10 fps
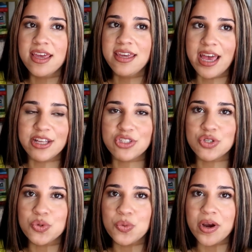get
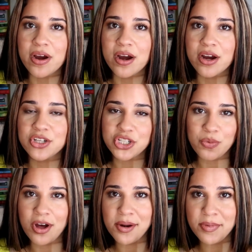to where she
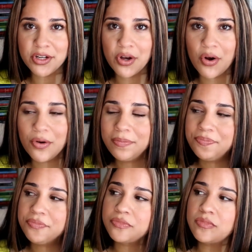wanted me to
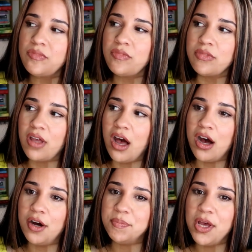go.
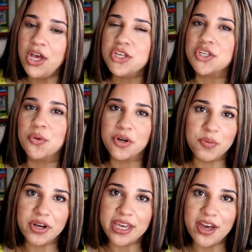So we're
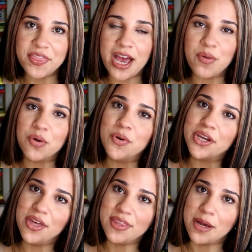working on
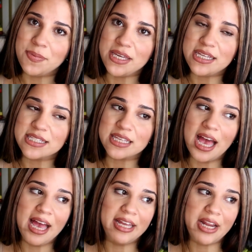that piece,
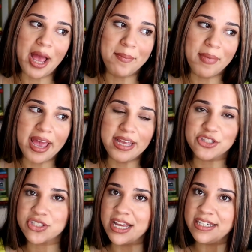and I might
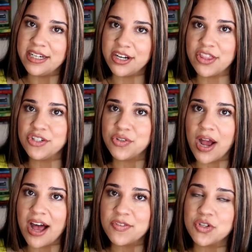send in another
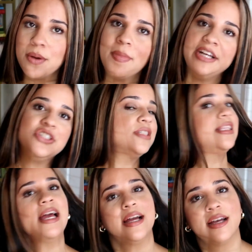draft, or I might just
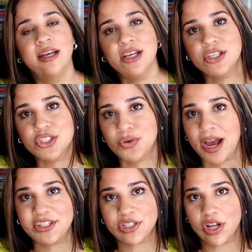like
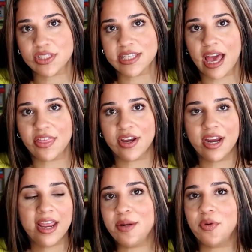scratch it all together.
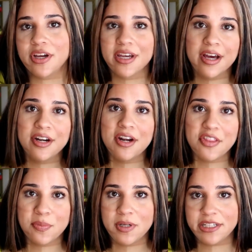And I'm working on
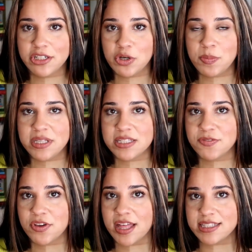another political piece
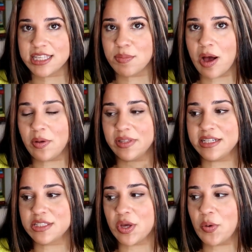for that same
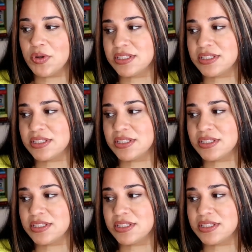outlet, so we'll